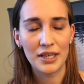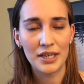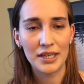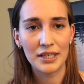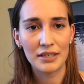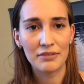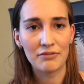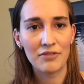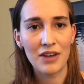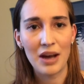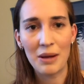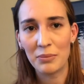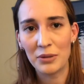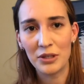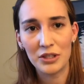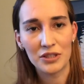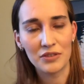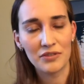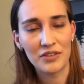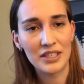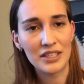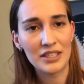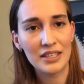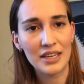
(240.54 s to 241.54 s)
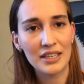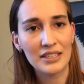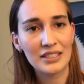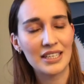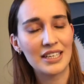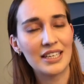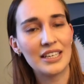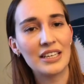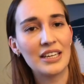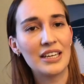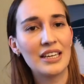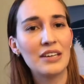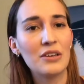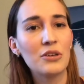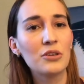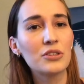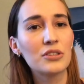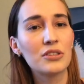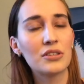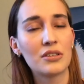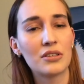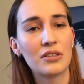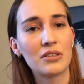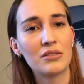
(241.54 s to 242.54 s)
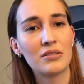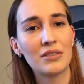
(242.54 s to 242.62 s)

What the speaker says: like families of insects, and it looked